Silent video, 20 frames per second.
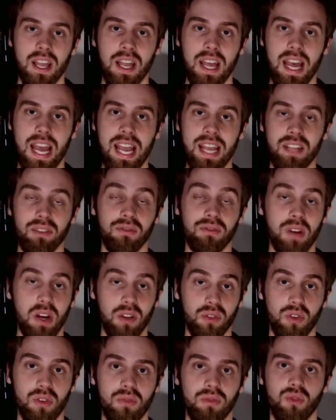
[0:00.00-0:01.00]
and
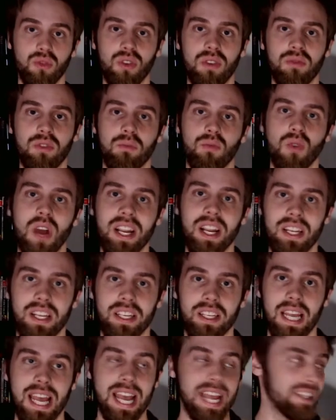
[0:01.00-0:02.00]
founder of Trivium
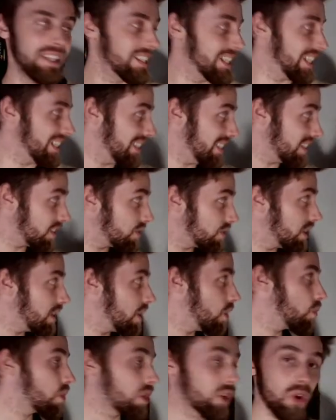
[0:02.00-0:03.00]
Writing. And in this
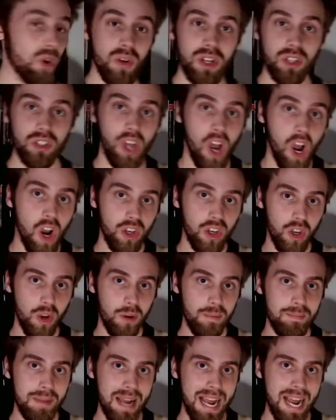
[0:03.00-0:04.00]
video, we're going to talk
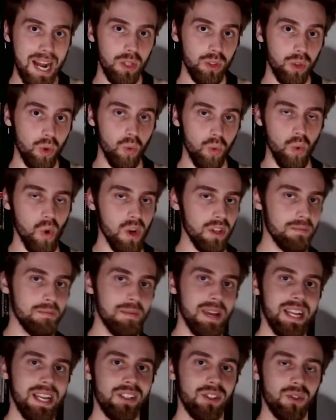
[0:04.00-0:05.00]
about what
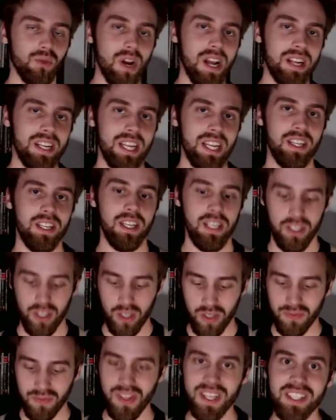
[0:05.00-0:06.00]
makes writing
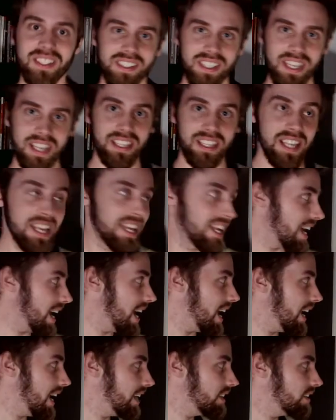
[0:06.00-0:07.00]
convincing.
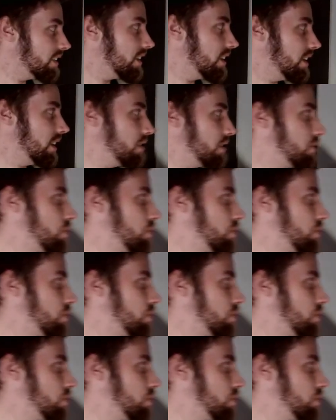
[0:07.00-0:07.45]
And if